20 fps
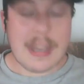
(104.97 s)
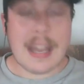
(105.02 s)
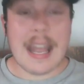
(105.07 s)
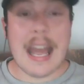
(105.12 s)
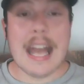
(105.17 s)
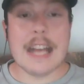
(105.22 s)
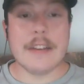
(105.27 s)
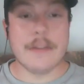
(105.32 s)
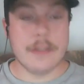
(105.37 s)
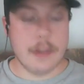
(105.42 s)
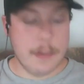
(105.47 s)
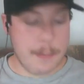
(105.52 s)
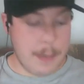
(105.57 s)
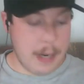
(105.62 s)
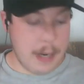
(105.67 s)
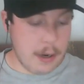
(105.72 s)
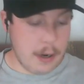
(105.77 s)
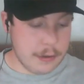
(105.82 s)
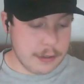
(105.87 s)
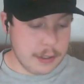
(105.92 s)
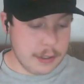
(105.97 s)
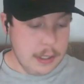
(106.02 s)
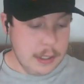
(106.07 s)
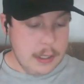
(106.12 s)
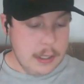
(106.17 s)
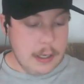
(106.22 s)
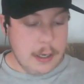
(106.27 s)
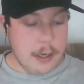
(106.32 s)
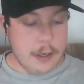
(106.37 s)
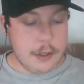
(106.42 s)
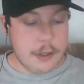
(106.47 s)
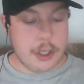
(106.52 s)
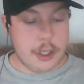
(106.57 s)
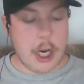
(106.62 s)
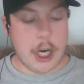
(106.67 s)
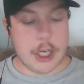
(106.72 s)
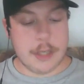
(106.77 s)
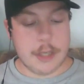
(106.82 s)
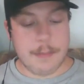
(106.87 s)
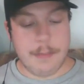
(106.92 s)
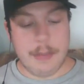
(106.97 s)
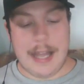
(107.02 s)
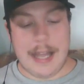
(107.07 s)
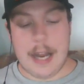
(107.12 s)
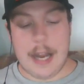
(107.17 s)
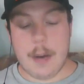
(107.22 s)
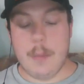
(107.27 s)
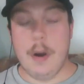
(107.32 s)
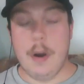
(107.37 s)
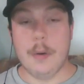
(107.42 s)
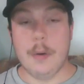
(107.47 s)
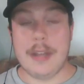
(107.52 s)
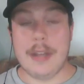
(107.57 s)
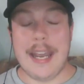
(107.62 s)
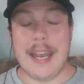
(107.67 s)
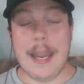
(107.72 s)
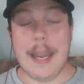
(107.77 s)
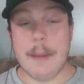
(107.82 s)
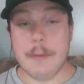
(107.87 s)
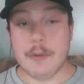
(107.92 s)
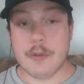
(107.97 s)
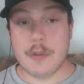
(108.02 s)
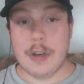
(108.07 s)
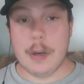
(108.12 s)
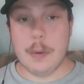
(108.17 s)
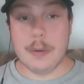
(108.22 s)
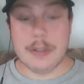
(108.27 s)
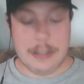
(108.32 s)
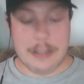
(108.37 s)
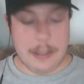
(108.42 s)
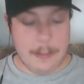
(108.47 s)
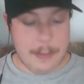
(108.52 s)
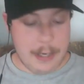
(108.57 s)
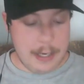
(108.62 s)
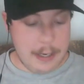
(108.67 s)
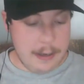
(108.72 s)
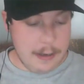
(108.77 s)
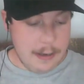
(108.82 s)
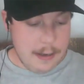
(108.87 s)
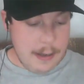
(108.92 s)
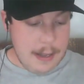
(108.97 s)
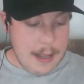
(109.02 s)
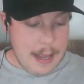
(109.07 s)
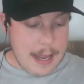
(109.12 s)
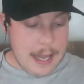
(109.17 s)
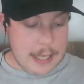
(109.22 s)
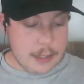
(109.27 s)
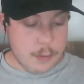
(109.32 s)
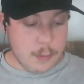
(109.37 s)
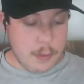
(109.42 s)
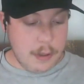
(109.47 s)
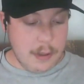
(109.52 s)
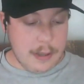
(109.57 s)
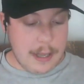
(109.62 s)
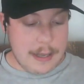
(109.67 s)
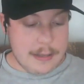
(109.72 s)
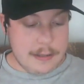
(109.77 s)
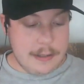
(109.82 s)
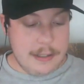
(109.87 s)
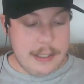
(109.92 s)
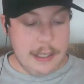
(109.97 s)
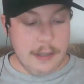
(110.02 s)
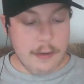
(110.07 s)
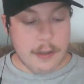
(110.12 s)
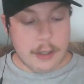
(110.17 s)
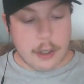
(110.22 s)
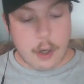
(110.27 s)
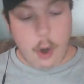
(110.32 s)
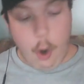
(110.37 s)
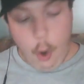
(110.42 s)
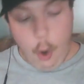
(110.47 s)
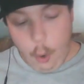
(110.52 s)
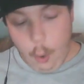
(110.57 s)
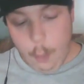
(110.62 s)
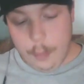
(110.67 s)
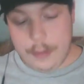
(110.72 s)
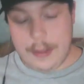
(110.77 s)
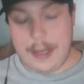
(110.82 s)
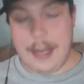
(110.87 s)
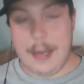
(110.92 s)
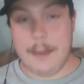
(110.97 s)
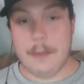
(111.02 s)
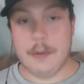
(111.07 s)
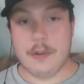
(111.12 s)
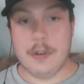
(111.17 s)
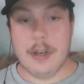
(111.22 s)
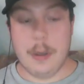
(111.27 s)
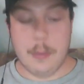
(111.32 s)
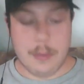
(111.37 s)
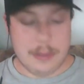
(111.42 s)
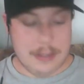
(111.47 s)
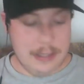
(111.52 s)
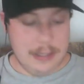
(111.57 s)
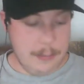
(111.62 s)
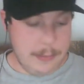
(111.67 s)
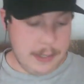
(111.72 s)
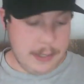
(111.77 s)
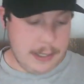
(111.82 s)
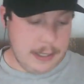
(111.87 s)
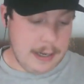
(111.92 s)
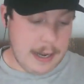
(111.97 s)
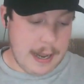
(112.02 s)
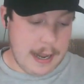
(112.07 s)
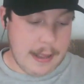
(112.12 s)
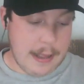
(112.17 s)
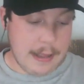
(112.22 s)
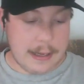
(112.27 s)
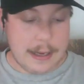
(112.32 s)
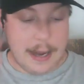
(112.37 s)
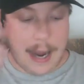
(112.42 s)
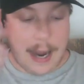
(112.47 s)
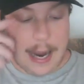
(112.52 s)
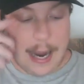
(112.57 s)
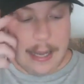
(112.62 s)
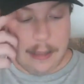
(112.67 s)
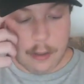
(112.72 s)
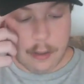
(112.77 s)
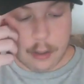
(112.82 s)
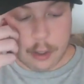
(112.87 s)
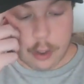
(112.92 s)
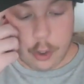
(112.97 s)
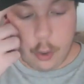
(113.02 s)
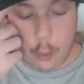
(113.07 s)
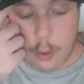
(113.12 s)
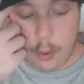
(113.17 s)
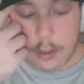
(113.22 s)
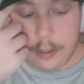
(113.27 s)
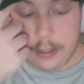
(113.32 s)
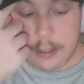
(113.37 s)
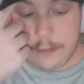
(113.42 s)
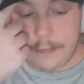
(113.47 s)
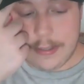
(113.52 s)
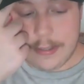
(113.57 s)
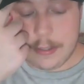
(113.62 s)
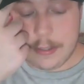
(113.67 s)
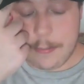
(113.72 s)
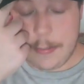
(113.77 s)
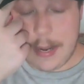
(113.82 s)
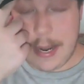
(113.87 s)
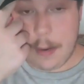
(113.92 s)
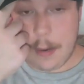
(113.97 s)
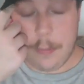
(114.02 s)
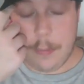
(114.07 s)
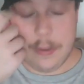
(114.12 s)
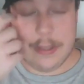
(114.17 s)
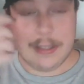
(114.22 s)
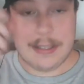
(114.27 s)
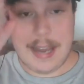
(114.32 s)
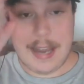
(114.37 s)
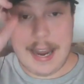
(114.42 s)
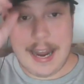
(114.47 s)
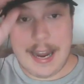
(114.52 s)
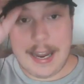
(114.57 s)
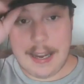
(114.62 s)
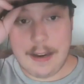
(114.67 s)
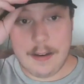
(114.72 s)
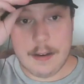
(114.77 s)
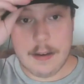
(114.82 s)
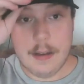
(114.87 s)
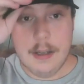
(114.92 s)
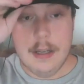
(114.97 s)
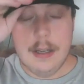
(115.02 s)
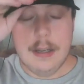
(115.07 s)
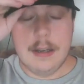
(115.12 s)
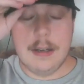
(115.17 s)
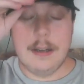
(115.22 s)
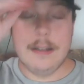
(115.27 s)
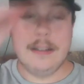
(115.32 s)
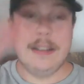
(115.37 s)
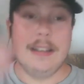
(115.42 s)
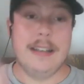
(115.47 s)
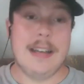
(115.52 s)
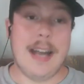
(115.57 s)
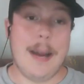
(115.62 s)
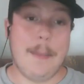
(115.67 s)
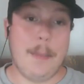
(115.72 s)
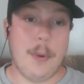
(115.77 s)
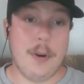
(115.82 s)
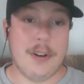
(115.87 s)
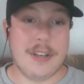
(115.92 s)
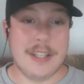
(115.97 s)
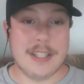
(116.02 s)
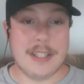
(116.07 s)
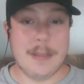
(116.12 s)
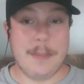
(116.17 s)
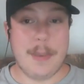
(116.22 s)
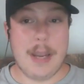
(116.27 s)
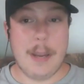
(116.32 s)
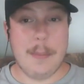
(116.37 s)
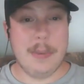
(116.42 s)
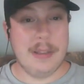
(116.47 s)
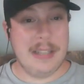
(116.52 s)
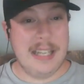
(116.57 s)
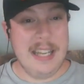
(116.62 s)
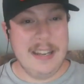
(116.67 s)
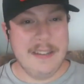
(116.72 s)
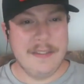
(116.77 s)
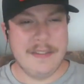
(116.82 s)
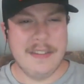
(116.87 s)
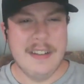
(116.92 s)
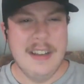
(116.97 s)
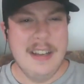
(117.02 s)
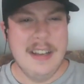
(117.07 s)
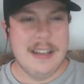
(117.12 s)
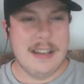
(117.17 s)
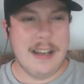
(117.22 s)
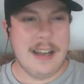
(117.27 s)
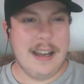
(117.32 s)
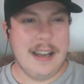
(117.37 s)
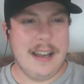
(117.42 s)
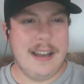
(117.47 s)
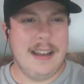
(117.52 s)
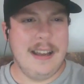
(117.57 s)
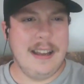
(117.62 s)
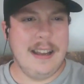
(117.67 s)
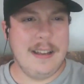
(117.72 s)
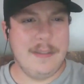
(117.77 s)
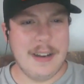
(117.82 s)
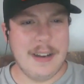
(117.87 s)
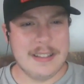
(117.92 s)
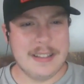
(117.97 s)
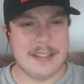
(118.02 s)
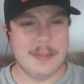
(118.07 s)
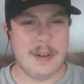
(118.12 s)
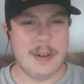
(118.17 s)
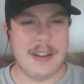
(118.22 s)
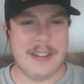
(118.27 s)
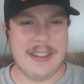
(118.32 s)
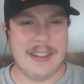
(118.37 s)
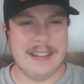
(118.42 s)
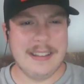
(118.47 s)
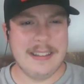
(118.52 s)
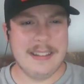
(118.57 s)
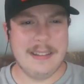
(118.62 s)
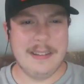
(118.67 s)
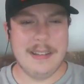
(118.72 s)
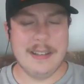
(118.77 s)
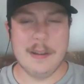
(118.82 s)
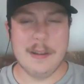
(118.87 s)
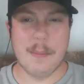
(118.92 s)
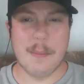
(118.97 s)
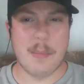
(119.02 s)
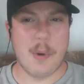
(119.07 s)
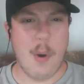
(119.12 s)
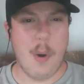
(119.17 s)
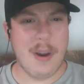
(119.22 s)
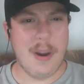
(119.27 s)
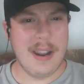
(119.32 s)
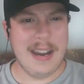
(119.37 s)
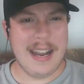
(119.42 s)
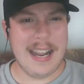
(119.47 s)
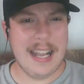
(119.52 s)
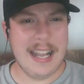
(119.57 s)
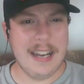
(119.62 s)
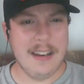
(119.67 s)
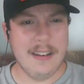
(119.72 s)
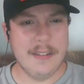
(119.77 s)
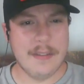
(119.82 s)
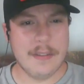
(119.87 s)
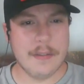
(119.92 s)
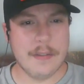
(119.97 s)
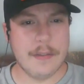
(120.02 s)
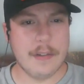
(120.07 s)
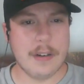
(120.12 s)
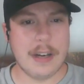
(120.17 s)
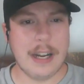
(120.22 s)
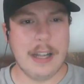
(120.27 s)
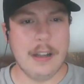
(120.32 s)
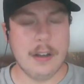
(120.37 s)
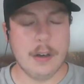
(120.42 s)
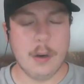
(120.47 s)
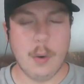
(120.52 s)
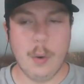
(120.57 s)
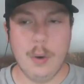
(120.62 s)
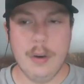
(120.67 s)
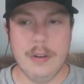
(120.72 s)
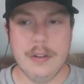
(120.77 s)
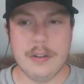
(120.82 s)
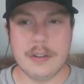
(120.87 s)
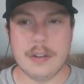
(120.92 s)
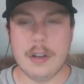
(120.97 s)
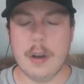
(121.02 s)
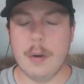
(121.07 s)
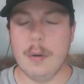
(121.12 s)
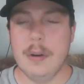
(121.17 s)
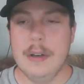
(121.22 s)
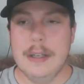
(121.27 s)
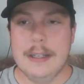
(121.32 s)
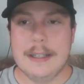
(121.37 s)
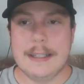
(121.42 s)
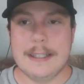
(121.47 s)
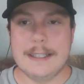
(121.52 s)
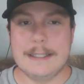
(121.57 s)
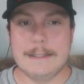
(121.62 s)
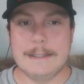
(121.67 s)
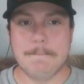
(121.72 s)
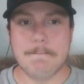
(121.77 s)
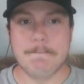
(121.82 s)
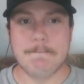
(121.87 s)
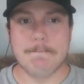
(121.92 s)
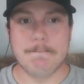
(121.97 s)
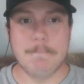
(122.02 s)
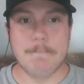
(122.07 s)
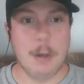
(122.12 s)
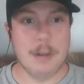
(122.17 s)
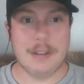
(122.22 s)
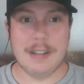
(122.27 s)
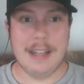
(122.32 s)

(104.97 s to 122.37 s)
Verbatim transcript: As for the Bears, uh, Josh Blackwell with a hamstring was limited, as well as Dylan Cole with a hamstring was limited, and Kyler Gordon, defensive back with his hand, uh, did not participate. I believe uh, I read somewhere, I think it's a broken hand for, for Kyler Gordon, so um, most